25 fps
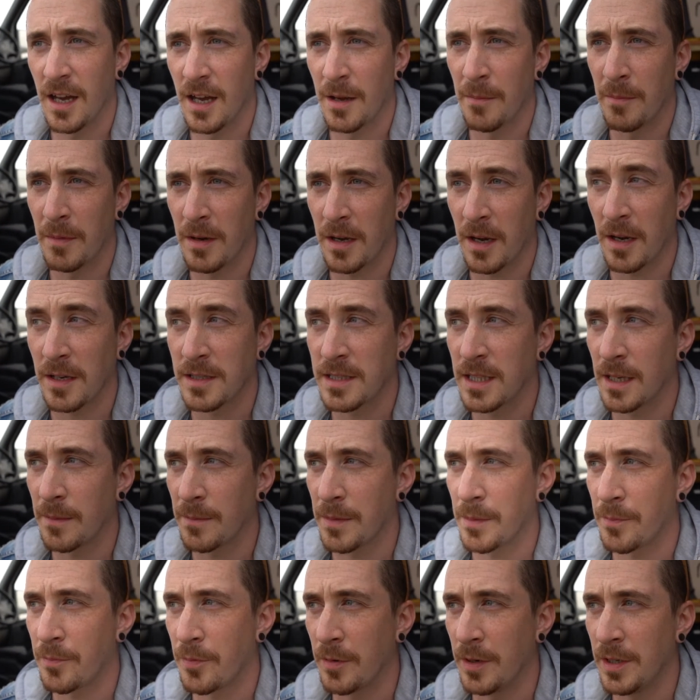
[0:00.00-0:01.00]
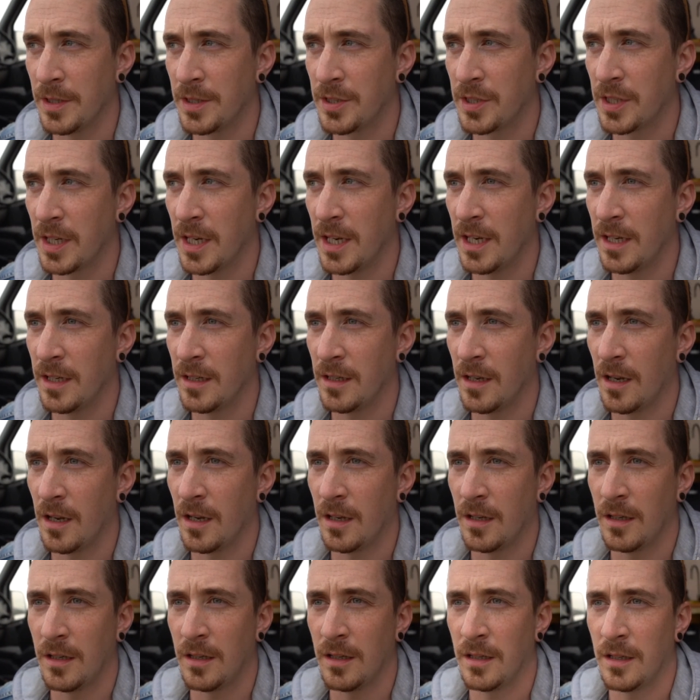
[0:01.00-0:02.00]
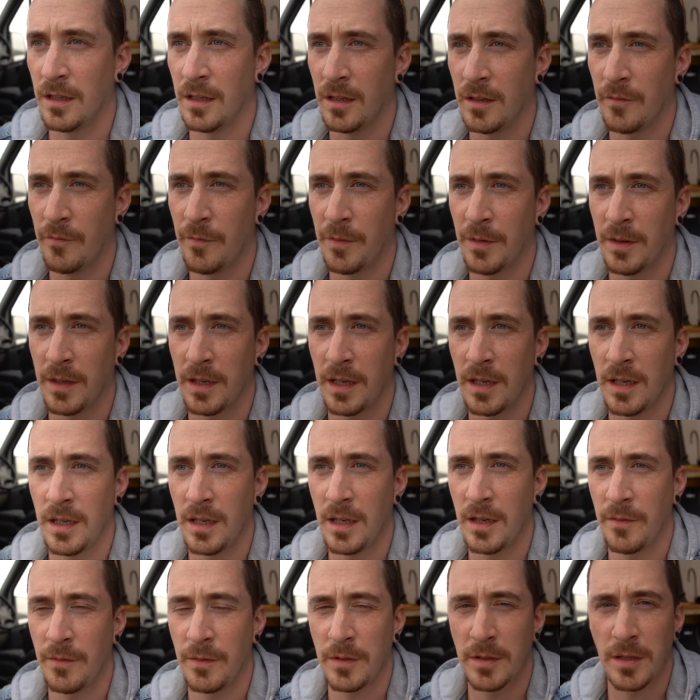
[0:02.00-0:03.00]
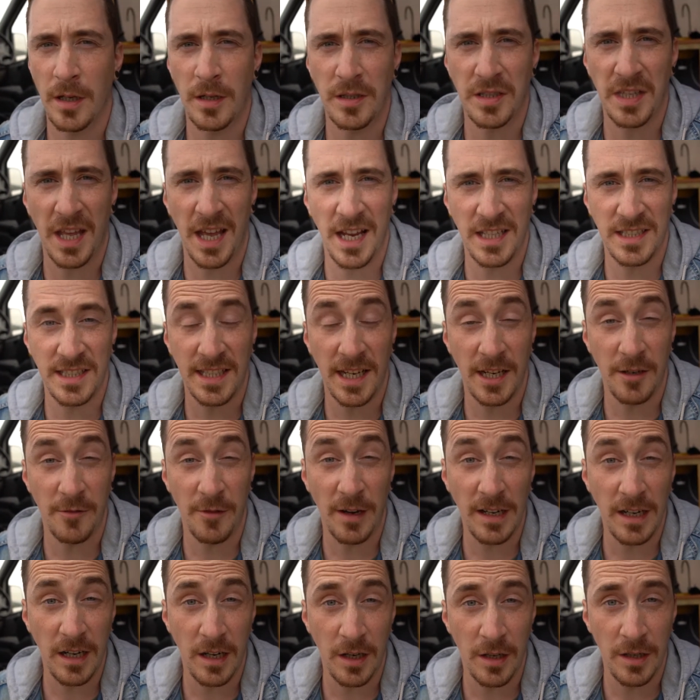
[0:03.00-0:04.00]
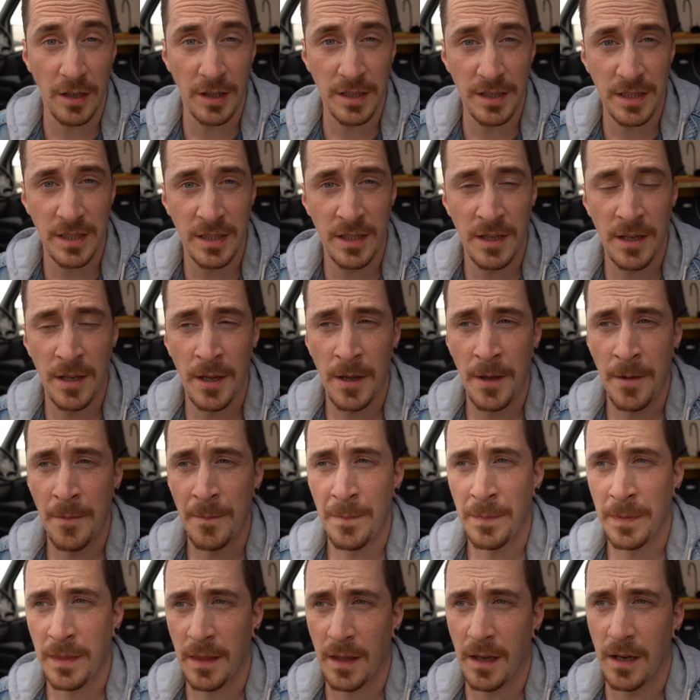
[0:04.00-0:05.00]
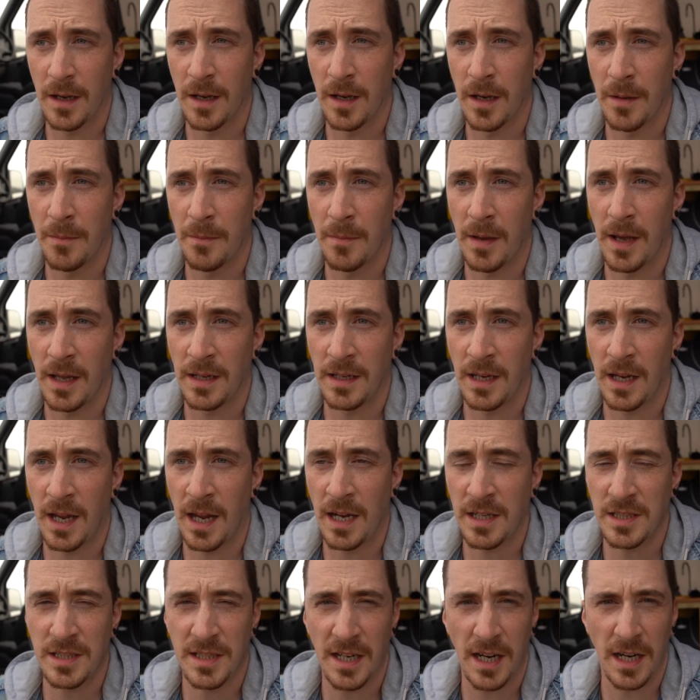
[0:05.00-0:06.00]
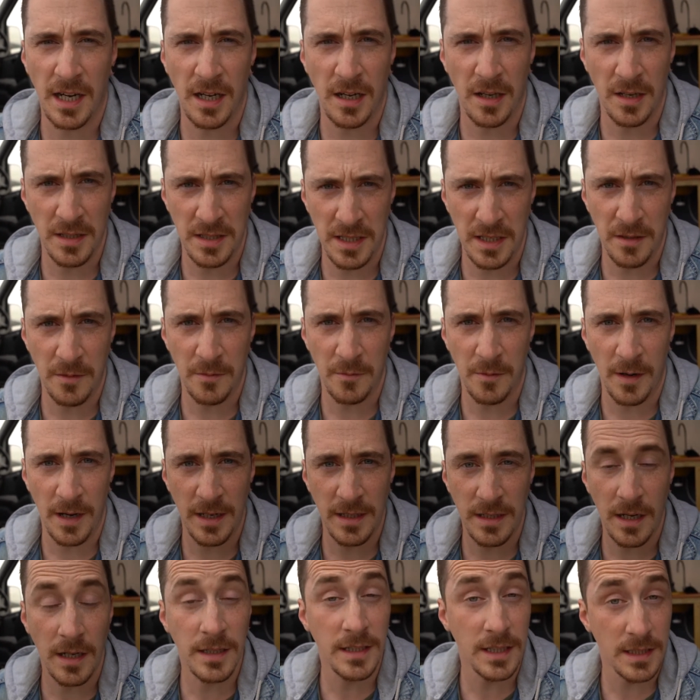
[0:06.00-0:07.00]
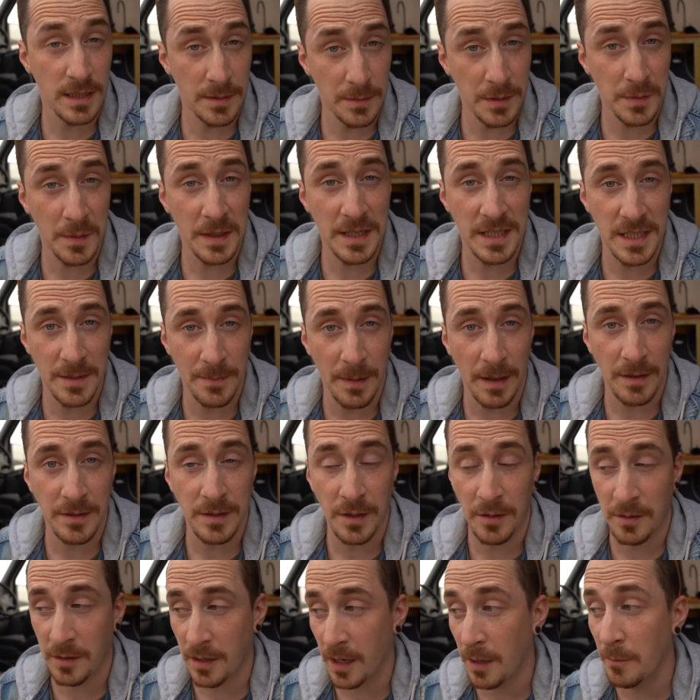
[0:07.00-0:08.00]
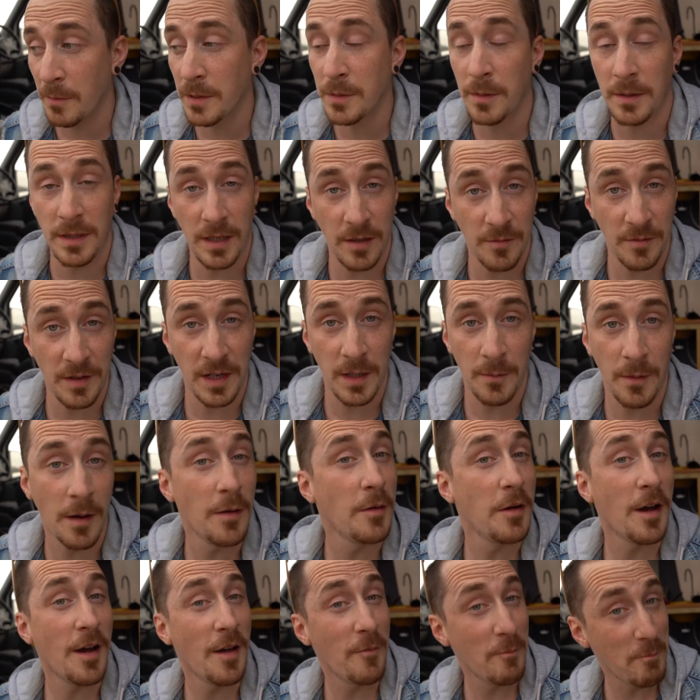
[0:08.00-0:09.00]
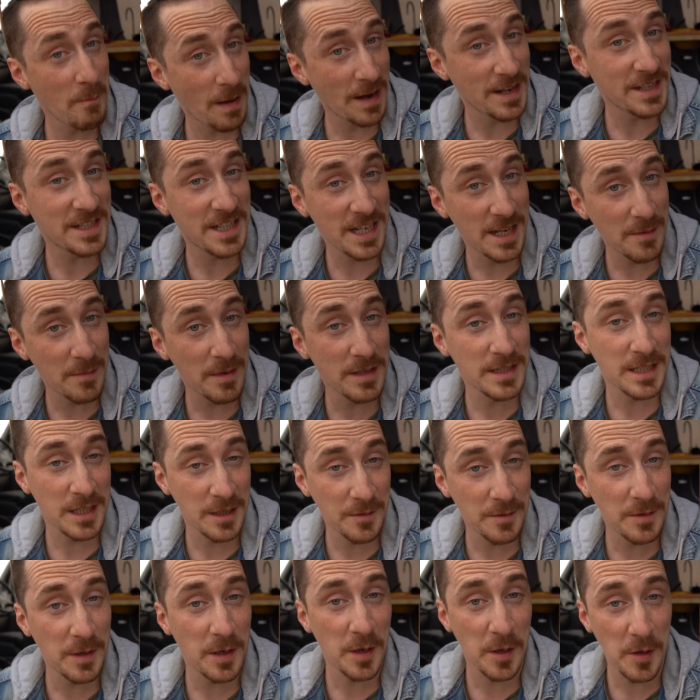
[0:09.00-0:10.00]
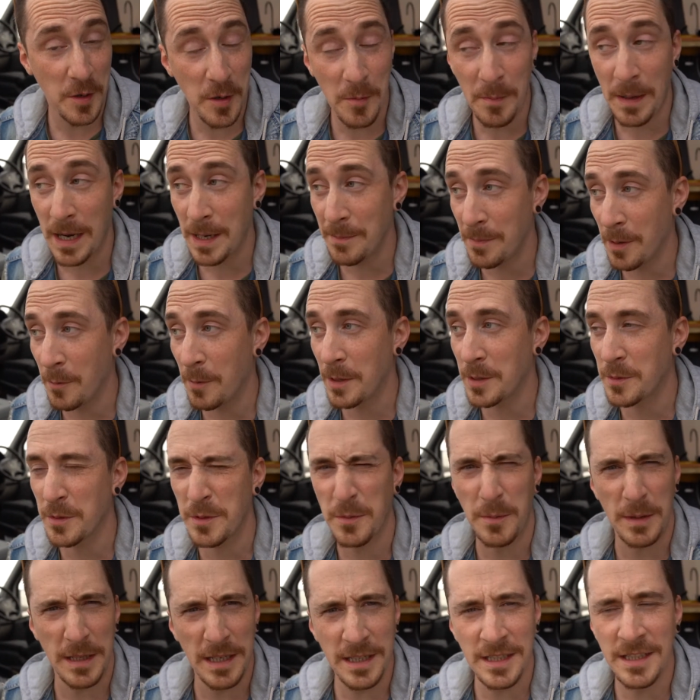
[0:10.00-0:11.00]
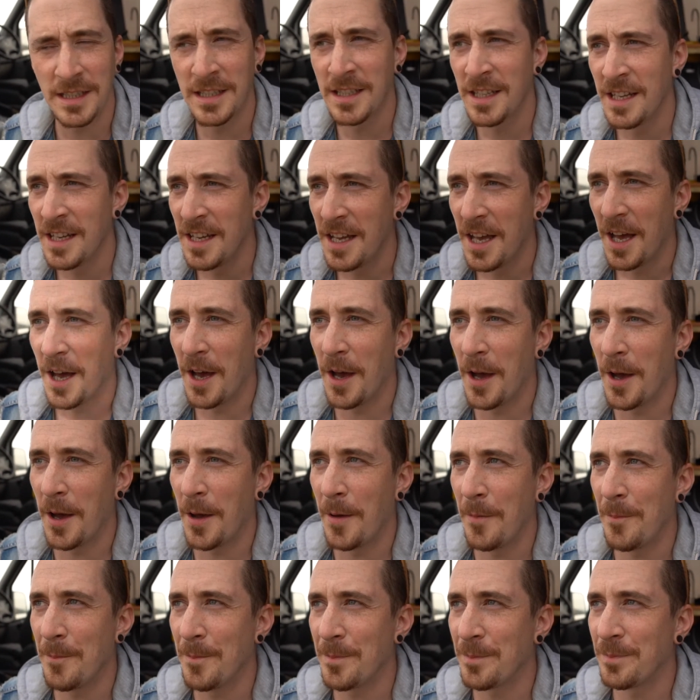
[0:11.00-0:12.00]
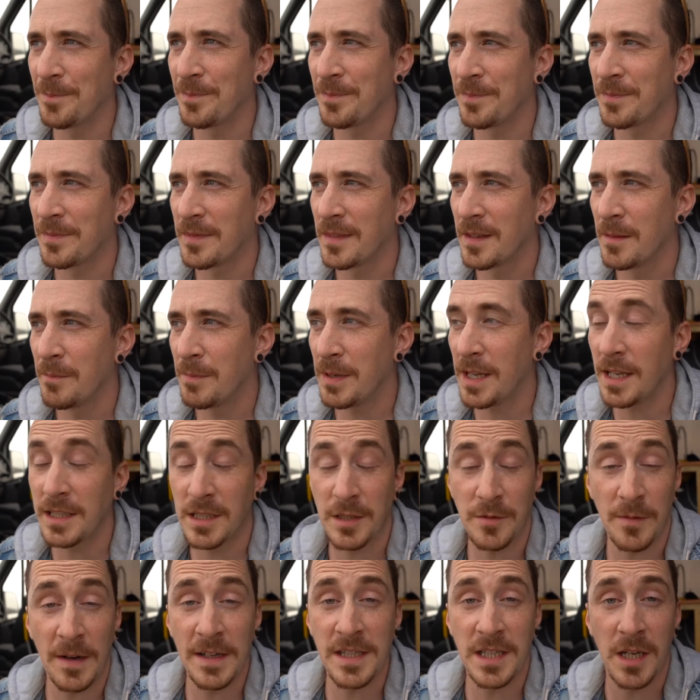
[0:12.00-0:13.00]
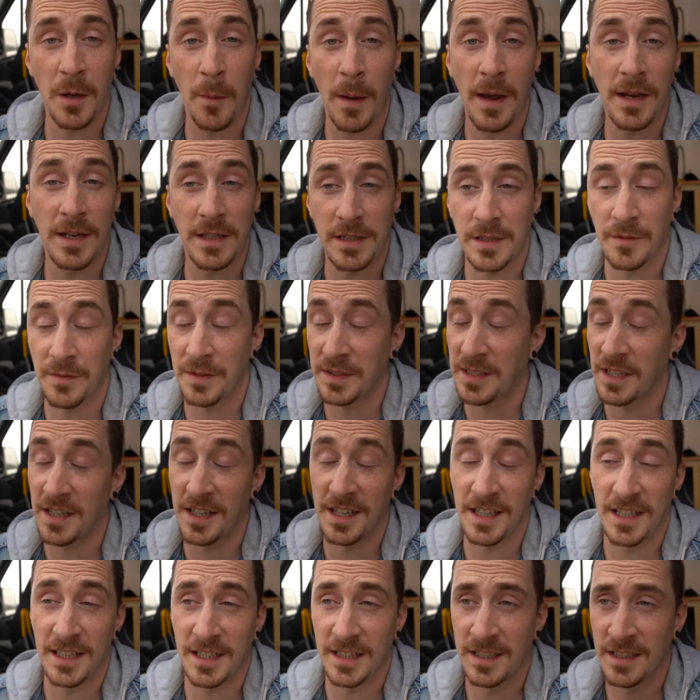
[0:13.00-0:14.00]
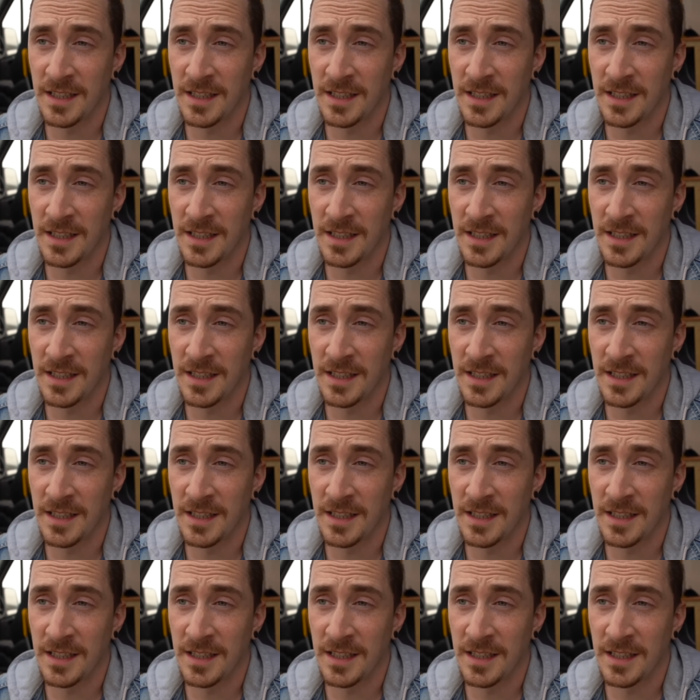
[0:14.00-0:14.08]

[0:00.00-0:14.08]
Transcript: lighting up the bridge if you search the hashtag red alert, and hashtag light it in red. I did some tweets about it online, which went down really well. Managed to get myself in the local paper, which was weird. But yeah, just raising awareness of the dire,